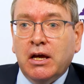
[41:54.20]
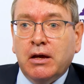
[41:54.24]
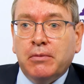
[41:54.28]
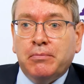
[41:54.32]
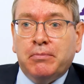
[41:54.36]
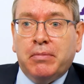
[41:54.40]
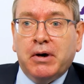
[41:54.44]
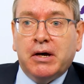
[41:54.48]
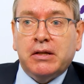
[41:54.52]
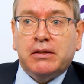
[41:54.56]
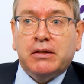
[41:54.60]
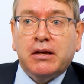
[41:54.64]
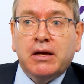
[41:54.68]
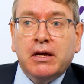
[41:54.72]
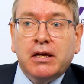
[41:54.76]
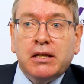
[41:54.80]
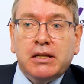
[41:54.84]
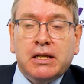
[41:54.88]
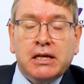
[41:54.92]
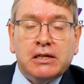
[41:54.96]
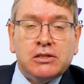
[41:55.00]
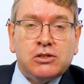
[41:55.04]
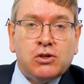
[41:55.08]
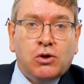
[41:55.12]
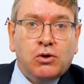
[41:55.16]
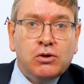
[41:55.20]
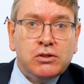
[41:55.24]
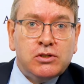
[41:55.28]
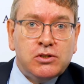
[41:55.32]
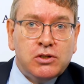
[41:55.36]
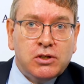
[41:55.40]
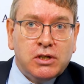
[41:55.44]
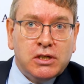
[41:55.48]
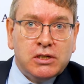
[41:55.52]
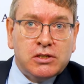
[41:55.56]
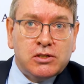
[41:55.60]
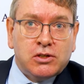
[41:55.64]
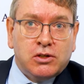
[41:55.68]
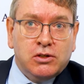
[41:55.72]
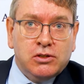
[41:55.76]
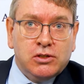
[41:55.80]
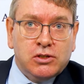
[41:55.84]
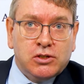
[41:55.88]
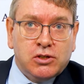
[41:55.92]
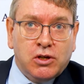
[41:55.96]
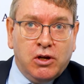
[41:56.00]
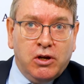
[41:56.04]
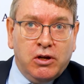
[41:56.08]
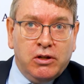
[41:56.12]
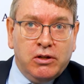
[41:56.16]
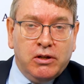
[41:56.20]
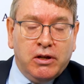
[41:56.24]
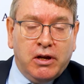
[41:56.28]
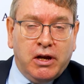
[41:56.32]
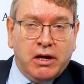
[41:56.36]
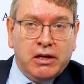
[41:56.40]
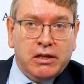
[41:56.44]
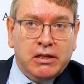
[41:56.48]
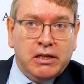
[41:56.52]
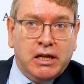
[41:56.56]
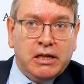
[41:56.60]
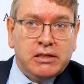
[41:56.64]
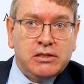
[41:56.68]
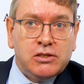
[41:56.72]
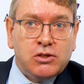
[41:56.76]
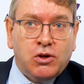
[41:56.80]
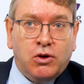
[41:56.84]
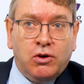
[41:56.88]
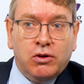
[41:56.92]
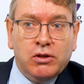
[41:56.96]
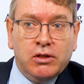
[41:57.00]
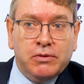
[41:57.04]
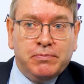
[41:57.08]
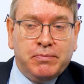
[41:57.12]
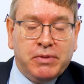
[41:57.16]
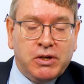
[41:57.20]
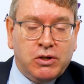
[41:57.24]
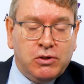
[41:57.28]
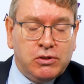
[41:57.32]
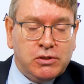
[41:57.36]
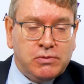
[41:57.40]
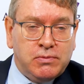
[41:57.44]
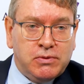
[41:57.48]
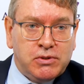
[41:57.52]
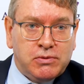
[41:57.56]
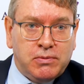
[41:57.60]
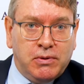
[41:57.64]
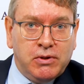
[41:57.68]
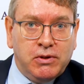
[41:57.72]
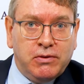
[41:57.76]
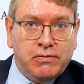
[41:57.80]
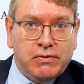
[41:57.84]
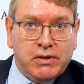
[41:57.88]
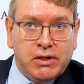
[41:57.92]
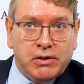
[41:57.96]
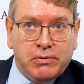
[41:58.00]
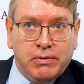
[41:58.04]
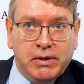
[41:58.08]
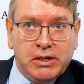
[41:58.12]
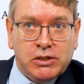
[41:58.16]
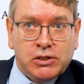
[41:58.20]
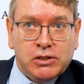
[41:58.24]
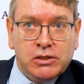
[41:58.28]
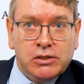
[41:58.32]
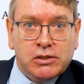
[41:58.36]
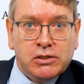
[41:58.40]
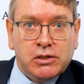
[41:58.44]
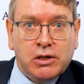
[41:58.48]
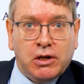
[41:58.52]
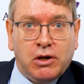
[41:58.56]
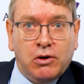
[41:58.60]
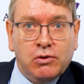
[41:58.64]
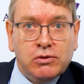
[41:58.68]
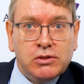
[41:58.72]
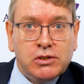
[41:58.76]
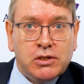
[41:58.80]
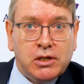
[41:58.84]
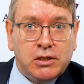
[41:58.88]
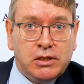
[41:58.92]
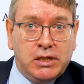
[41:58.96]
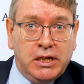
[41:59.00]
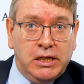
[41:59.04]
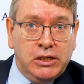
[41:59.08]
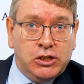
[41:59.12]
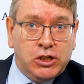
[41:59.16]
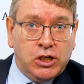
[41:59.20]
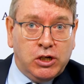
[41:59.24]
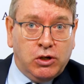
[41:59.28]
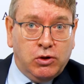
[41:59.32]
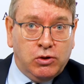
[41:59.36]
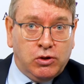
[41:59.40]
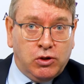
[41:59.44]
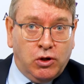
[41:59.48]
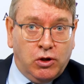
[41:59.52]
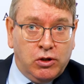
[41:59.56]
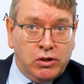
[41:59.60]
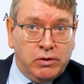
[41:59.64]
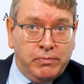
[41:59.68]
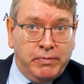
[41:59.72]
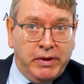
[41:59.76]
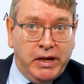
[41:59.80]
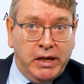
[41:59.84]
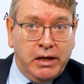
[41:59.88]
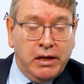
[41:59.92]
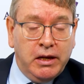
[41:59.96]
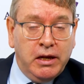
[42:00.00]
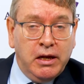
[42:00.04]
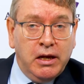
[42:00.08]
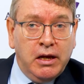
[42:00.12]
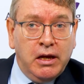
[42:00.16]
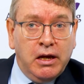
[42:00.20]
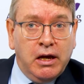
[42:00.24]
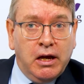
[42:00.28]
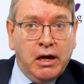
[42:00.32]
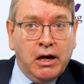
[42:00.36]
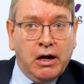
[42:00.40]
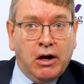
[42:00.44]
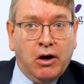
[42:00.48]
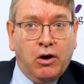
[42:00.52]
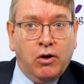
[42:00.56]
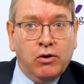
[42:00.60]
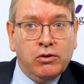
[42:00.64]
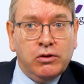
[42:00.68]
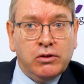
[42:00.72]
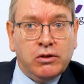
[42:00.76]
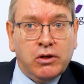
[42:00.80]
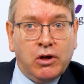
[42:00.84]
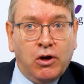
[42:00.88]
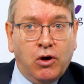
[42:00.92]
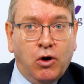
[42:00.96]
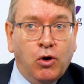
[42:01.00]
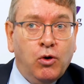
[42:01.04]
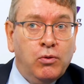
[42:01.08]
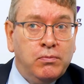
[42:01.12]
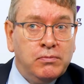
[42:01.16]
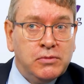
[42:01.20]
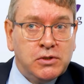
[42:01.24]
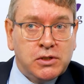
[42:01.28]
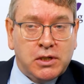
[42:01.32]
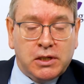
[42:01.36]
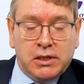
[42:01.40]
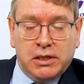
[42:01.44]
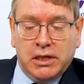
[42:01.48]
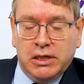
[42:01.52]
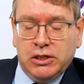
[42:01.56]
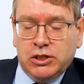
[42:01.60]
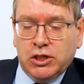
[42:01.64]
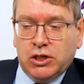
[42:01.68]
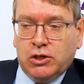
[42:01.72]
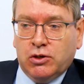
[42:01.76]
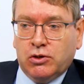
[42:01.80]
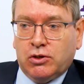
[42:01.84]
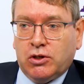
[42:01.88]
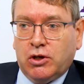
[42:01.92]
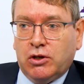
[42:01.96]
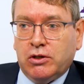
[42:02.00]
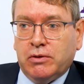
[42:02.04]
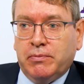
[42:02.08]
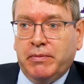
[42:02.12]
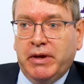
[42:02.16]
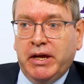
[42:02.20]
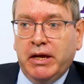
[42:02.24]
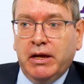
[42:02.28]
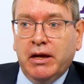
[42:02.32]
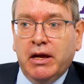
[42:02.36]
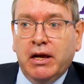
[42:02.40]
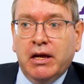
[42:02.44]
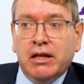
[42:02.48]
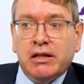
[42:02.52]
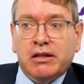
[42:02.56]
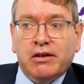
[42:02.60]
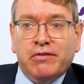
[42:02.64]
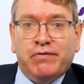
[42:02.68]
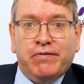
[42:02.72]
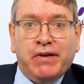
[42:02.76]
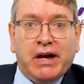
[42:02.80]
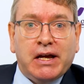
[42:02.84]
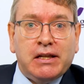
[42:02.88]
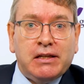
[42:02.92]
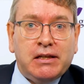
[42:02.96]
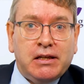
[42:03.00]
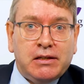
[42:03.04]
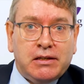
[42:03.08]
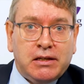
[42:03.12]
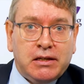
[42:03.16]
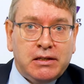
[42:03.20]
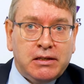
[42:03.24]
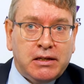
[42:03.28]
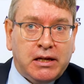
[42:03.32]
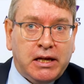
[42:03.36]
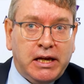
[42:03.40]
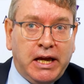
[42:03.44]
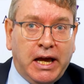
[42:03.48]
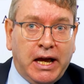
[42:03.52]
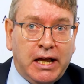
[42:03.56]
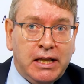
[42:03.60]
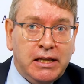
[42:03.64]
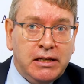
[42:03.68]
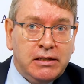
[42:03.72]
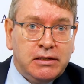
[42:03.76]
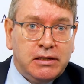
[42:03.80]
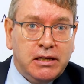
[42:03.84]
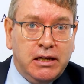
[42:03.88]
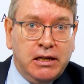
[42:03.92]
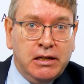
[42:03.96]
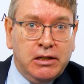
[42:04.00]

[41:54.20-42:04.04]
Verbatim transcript: But there's also this concern, uh, let's call it because it was one of the questions around strategic autonomy around open strategic autonomy, the fact that in reality a